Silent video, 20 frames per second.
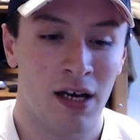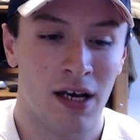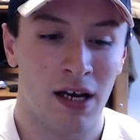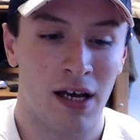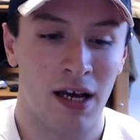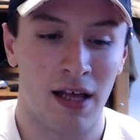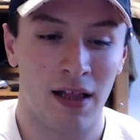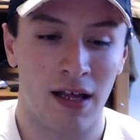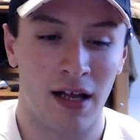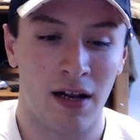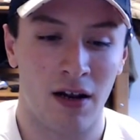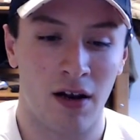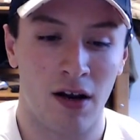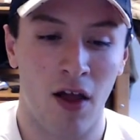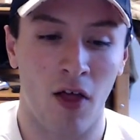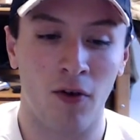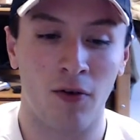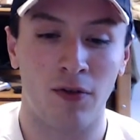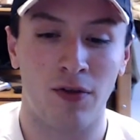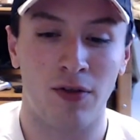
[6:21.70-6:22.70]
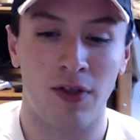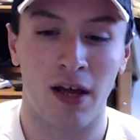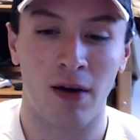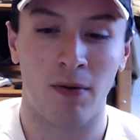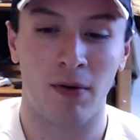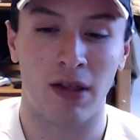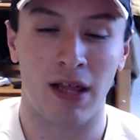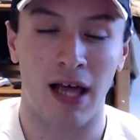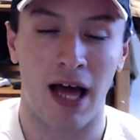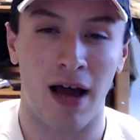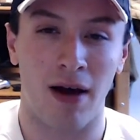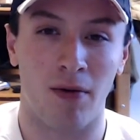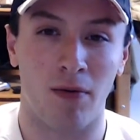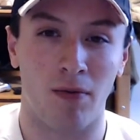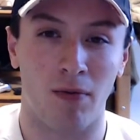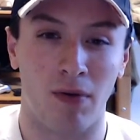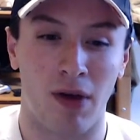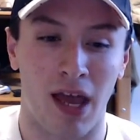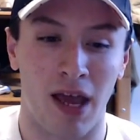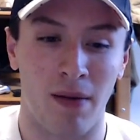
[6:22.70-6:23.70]
And then another thing with
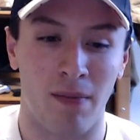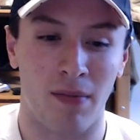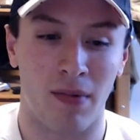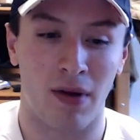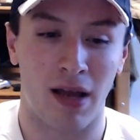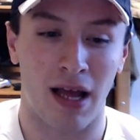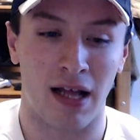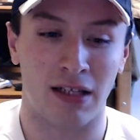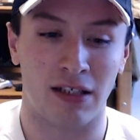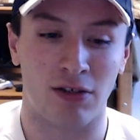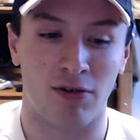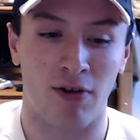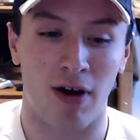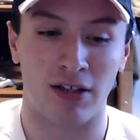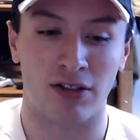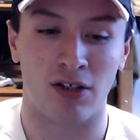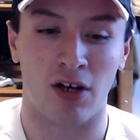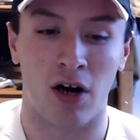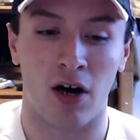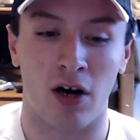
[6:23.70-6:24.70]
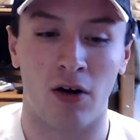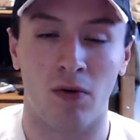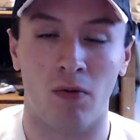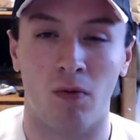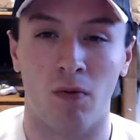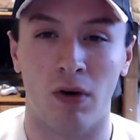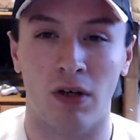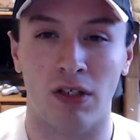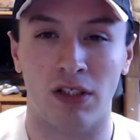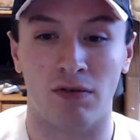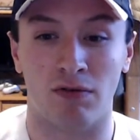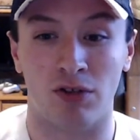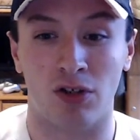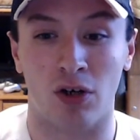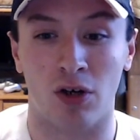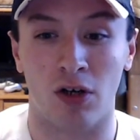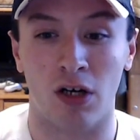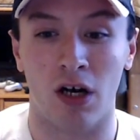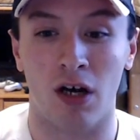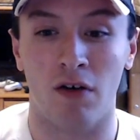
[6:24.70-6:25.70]
that game against Krasnodar was the
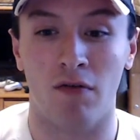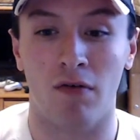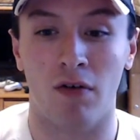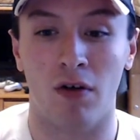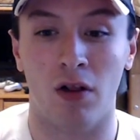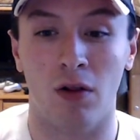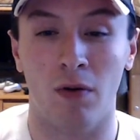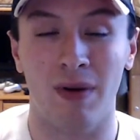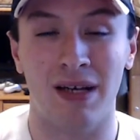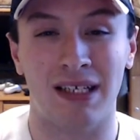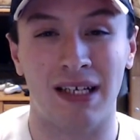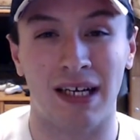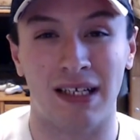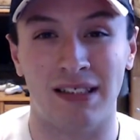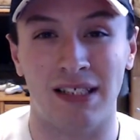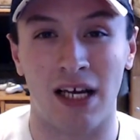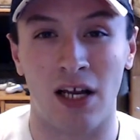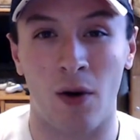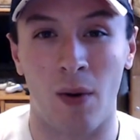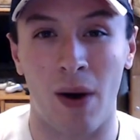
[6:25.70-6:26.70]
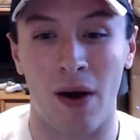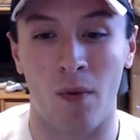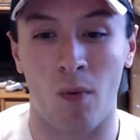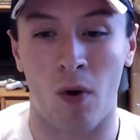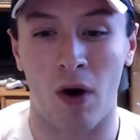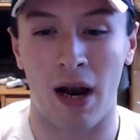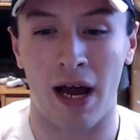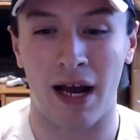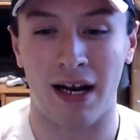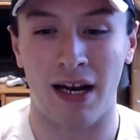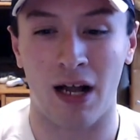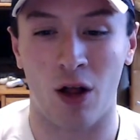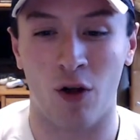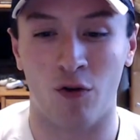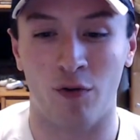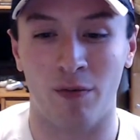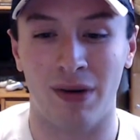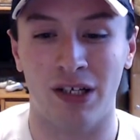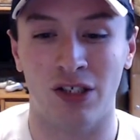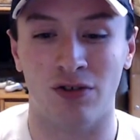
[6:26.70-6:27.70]
return of Luis Caicedo and Juan Agudelo
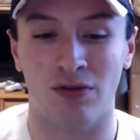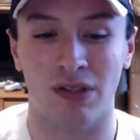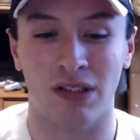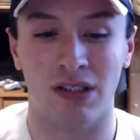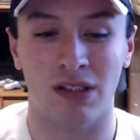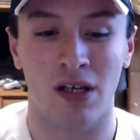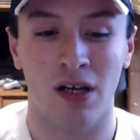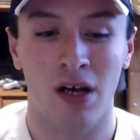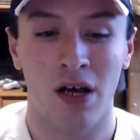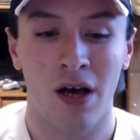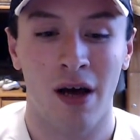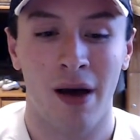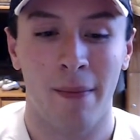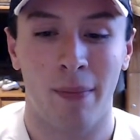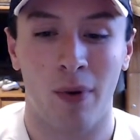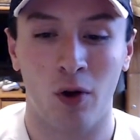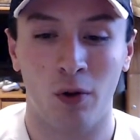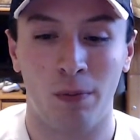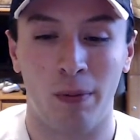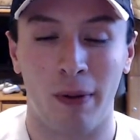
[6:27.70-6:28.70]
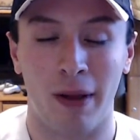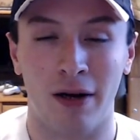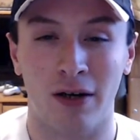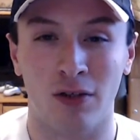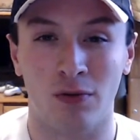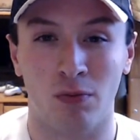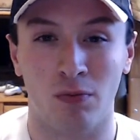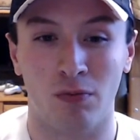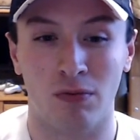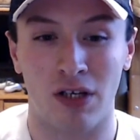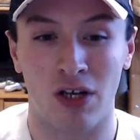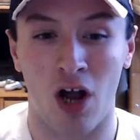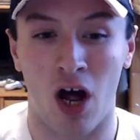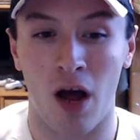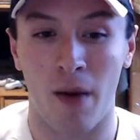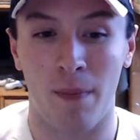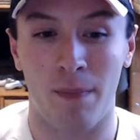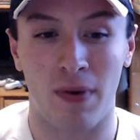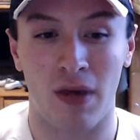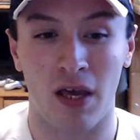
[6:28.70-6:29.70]
from injuries. Both players did
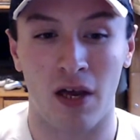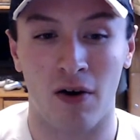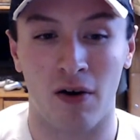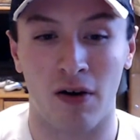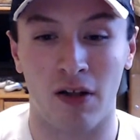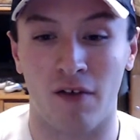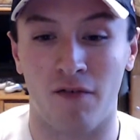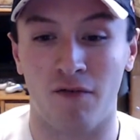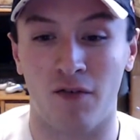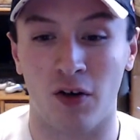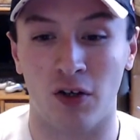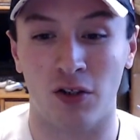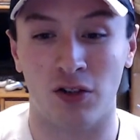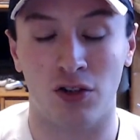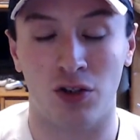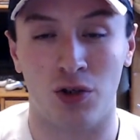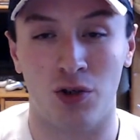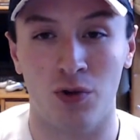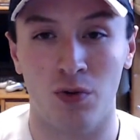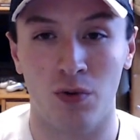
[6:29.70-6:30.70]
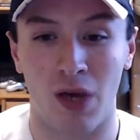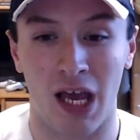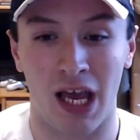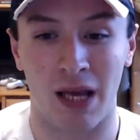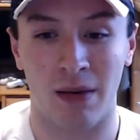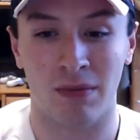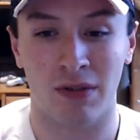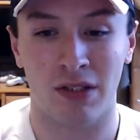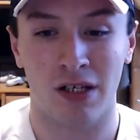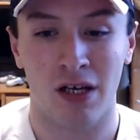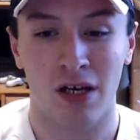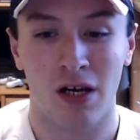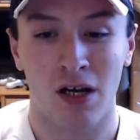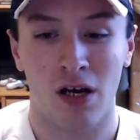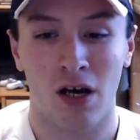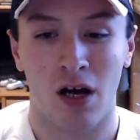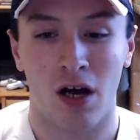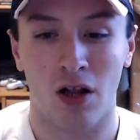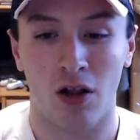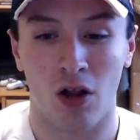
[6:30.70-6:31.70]
not appear in the first 2 games,
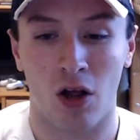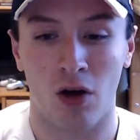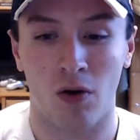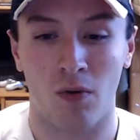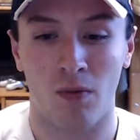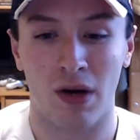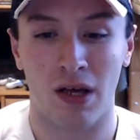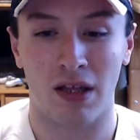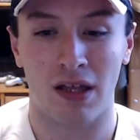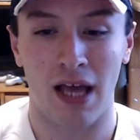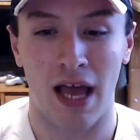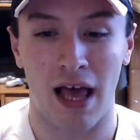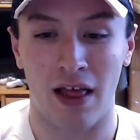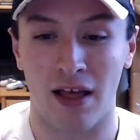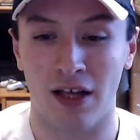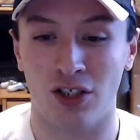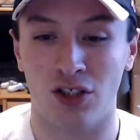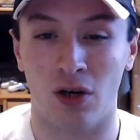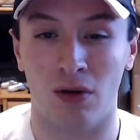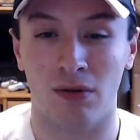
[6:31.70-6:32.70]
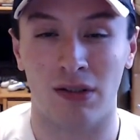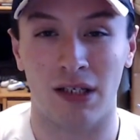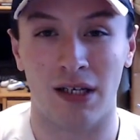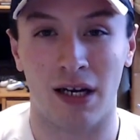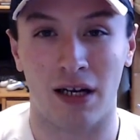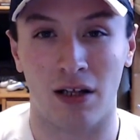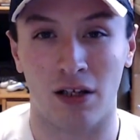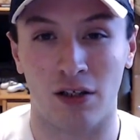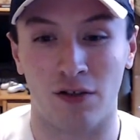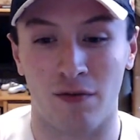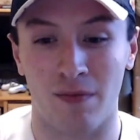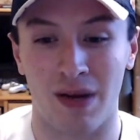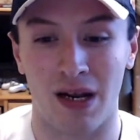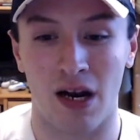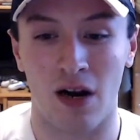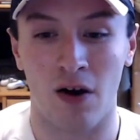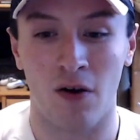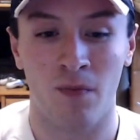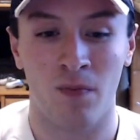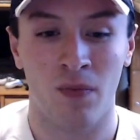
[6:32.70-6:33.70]
along with Elliot Jones and Nicolas
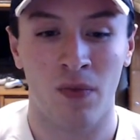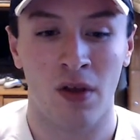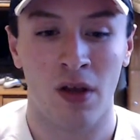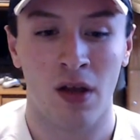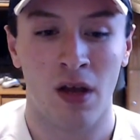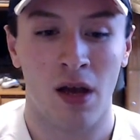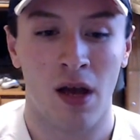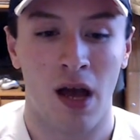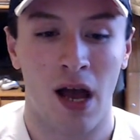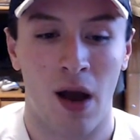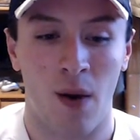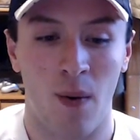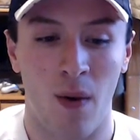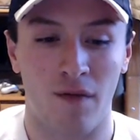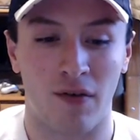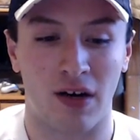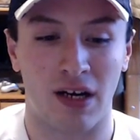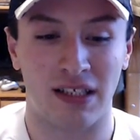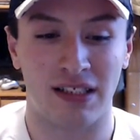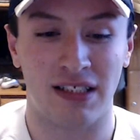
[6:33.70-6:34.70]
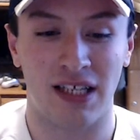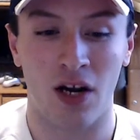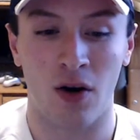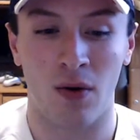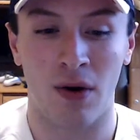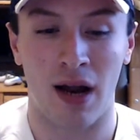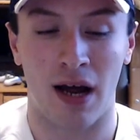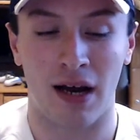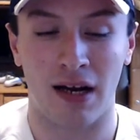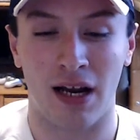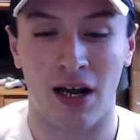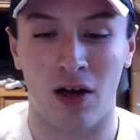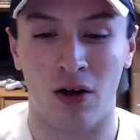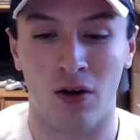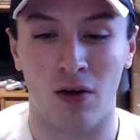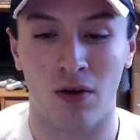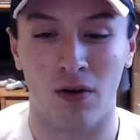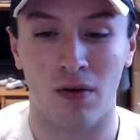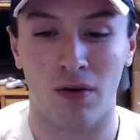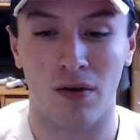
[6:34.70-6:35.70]
Firmino. However, Caicedo and
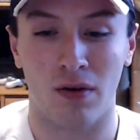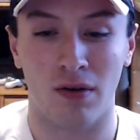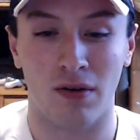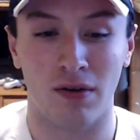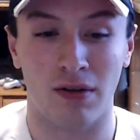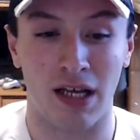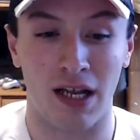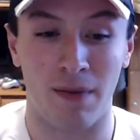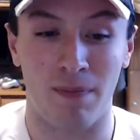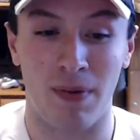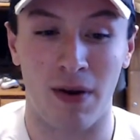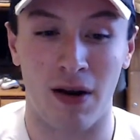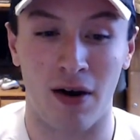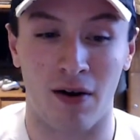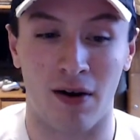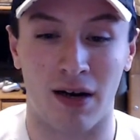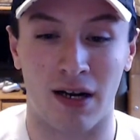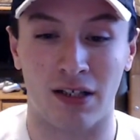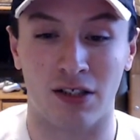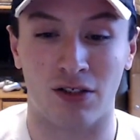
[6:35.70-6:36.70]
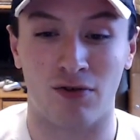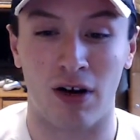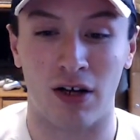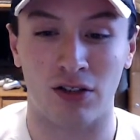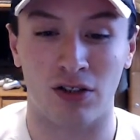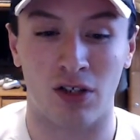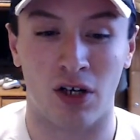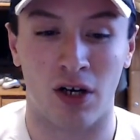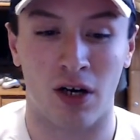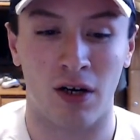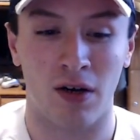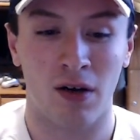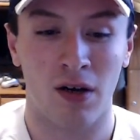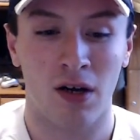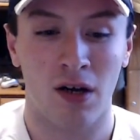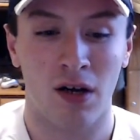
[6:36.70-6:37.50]
Agudelo did appear against Krasnodar.